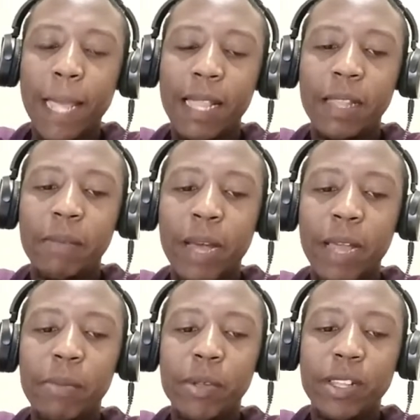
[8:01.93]
And the
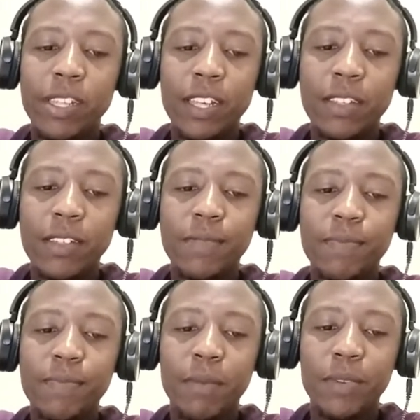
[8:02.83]
Bible says,
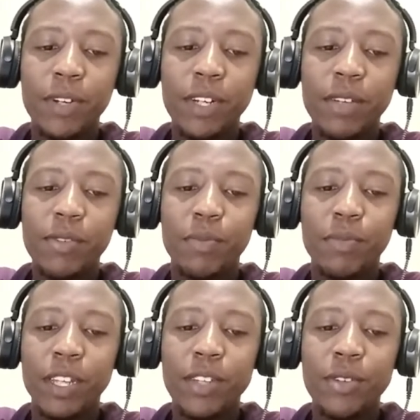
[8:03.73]
I'm reading from
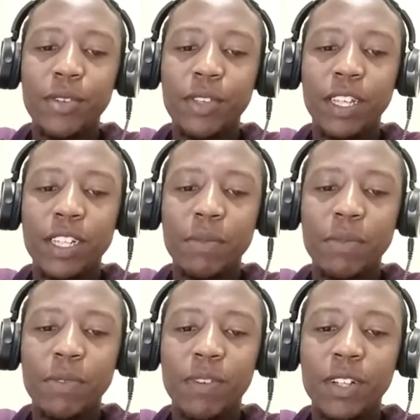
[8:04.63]
the New King
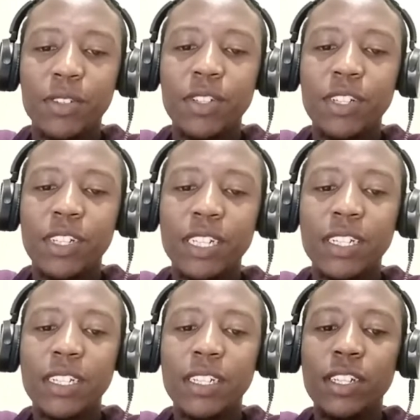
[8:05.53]
James Version,
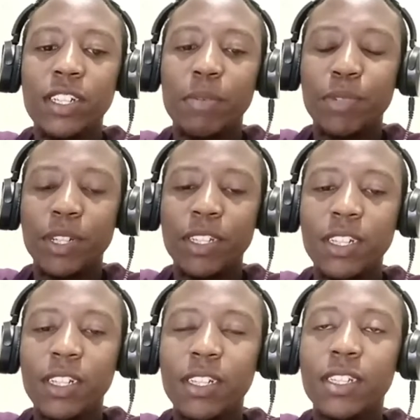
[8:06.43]
Genesis chapter
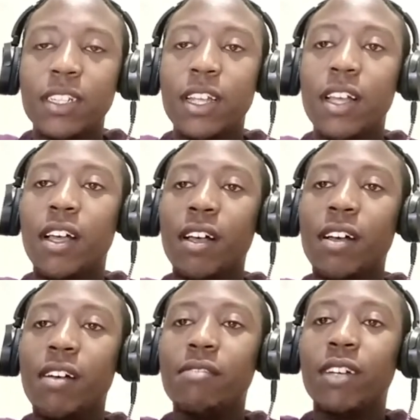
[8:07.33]
6,
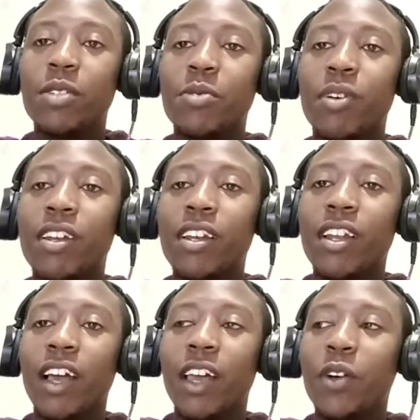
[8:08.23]
verse 1.
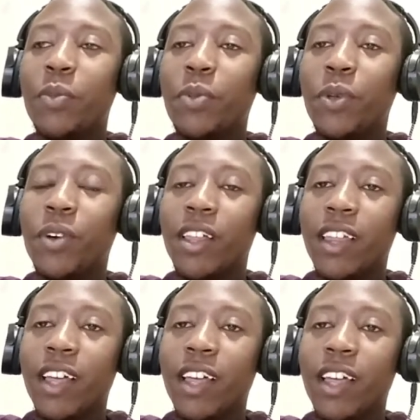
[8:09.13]
I hope you are
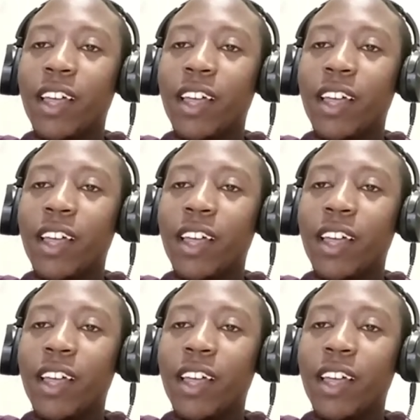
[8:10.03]
there.